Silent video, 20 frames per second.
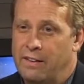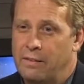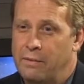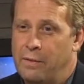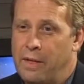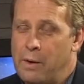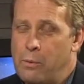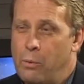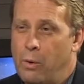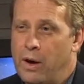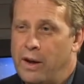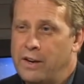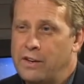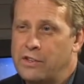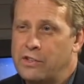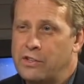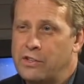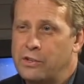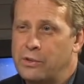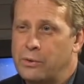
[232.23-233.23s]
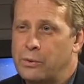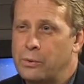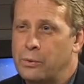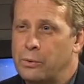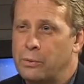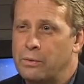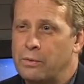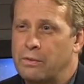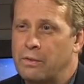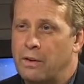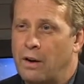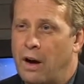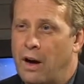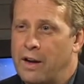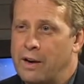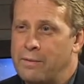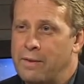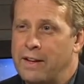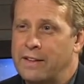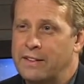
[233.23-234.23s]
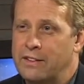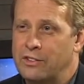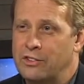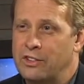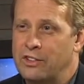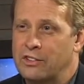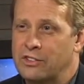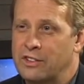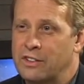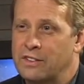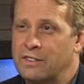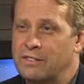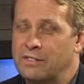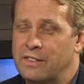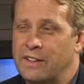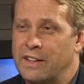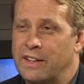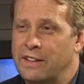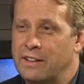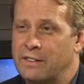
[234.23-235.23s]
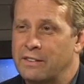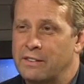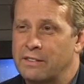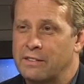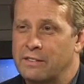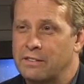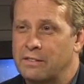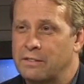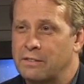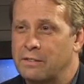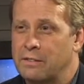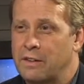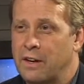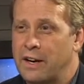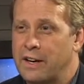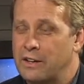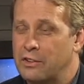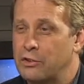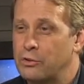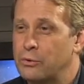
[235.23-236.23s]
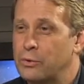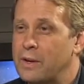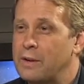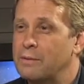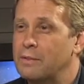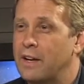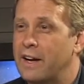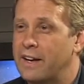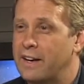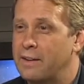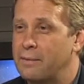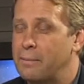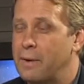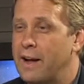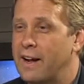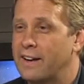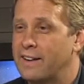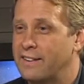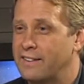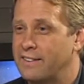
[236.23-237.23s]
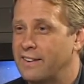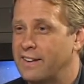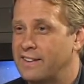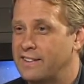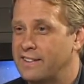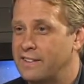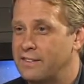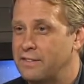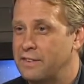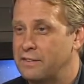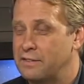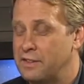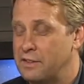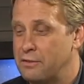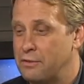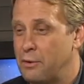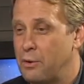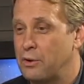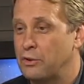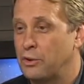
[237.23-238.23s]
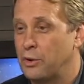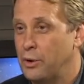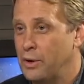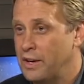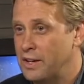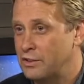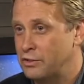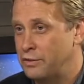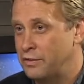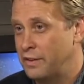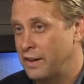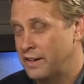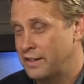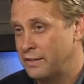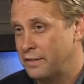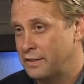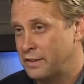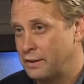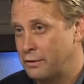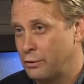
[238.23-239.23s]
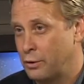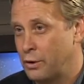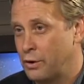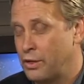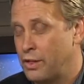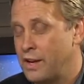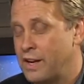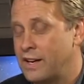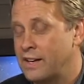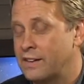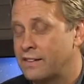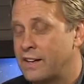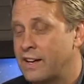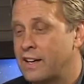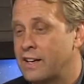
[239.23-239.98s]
They wanted to automate the system and kind of streamline it back in 1954, as early as 1954, thinking that they